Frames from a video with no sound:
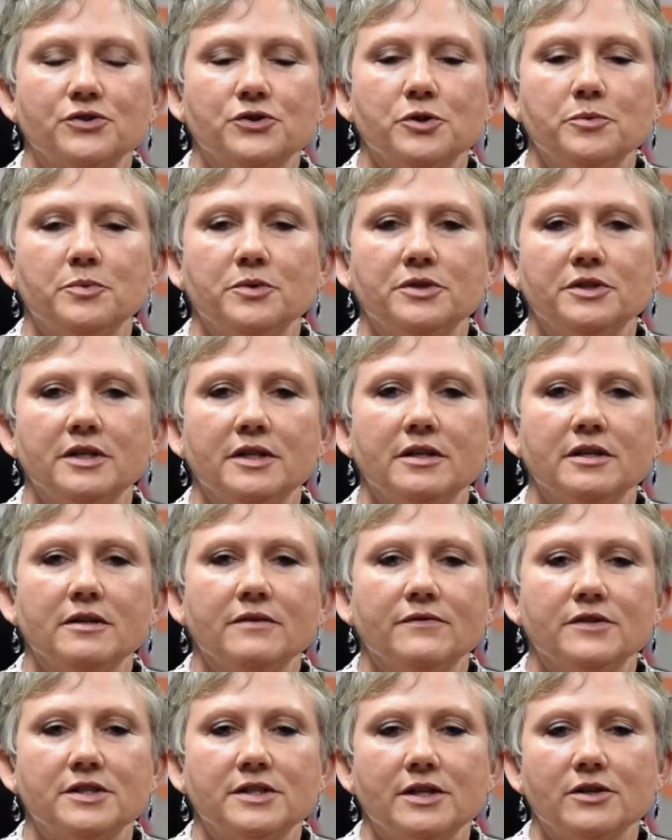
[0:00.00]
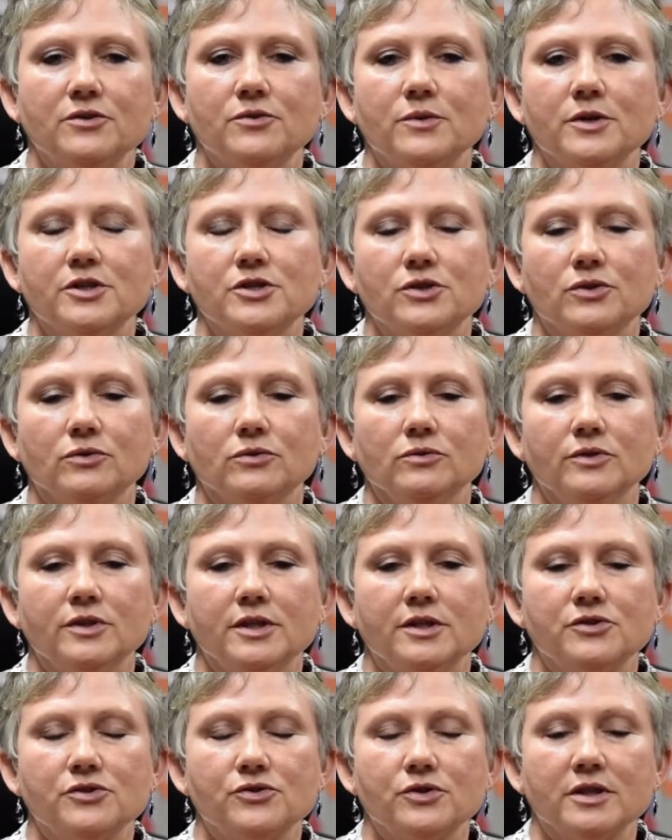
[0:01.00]
Superintendent of the Cedar Ridge School
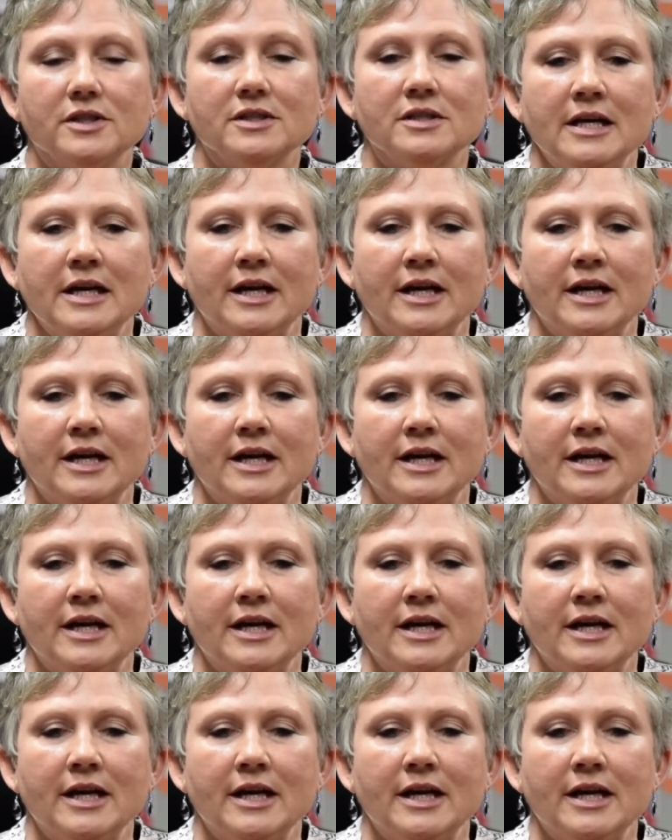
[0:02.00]
District.